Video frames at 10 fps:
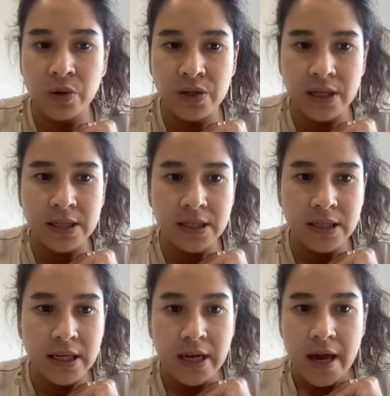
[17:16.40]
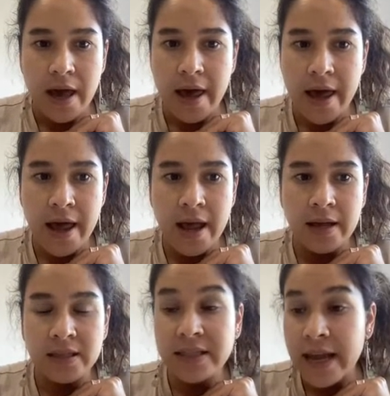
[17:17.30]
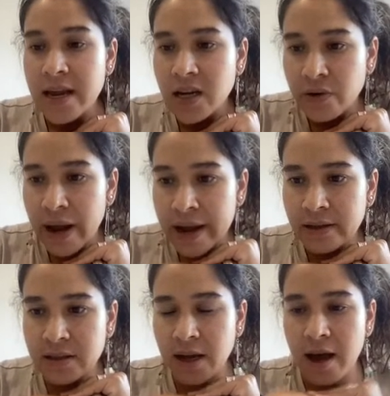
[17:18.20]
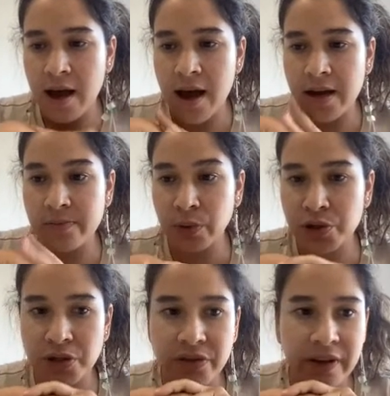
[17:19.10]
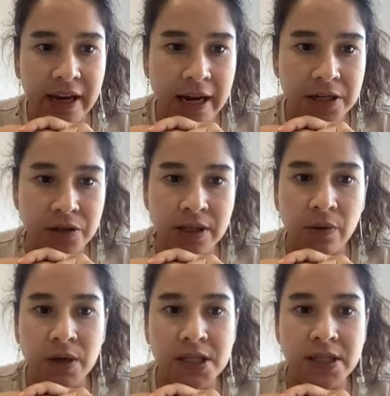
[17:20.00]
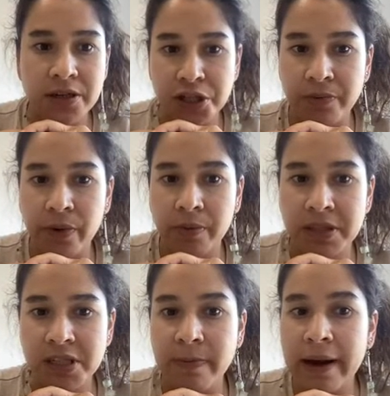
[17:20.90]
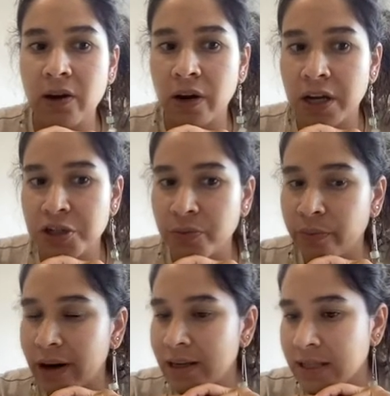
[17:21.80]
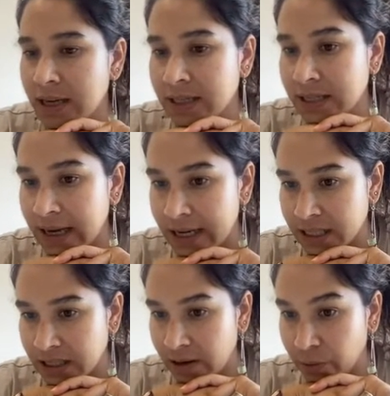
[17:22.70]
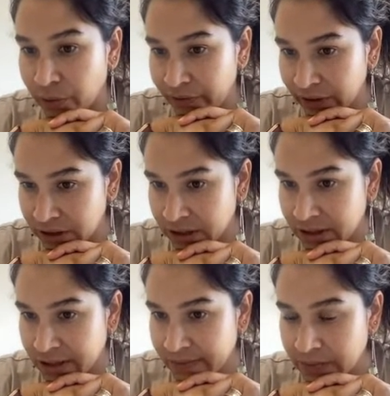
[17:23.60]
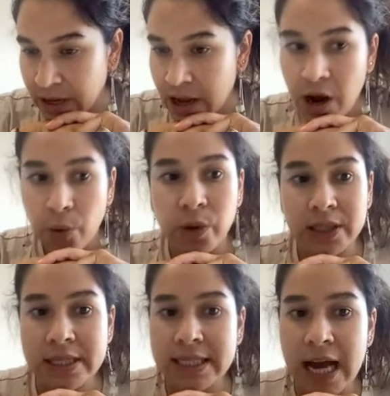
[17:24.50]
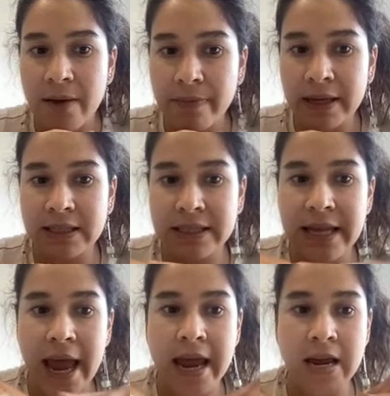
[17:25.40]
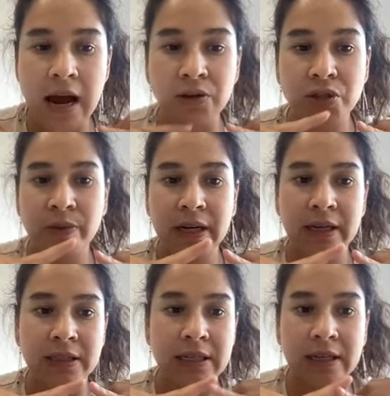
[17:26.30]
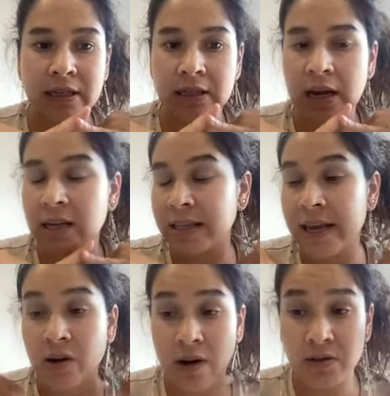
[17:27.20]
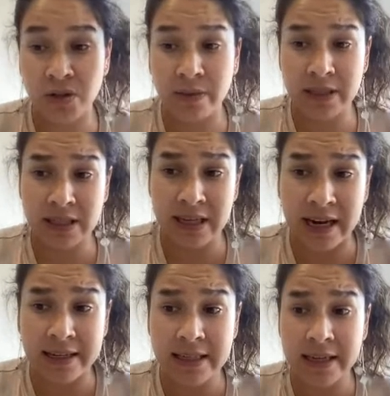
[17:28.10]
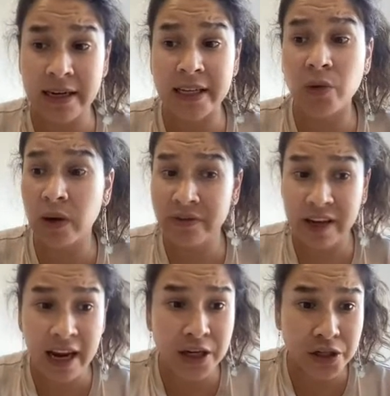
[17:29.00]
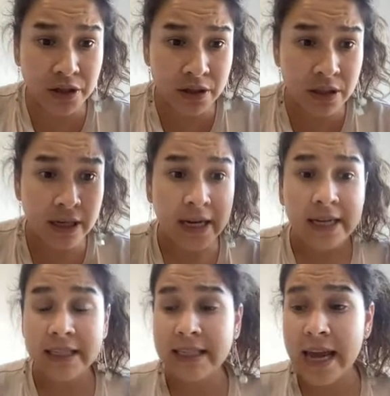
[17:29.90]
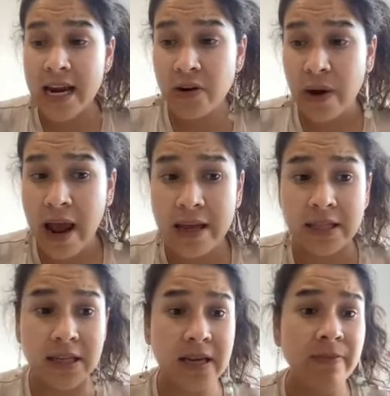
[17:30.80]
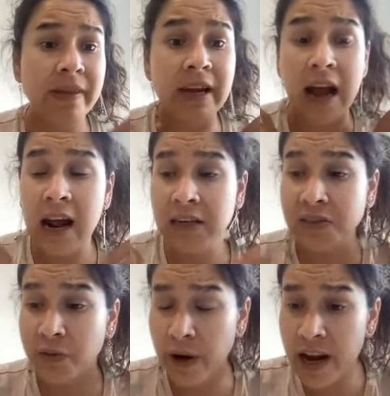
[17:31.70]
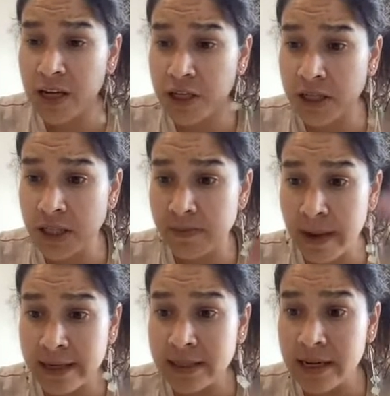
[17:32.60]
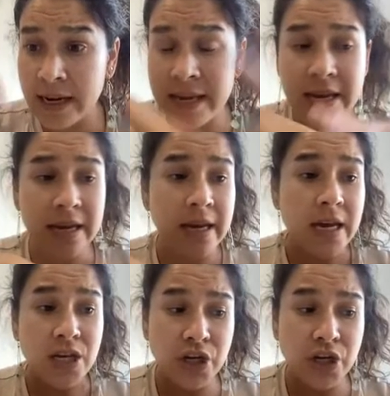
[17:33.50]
us. They create a push notification that was searching properties by location, price, and size, and more filters. What this happened, they automatize the lead qualification. They create immediate alerts for agents. Basically,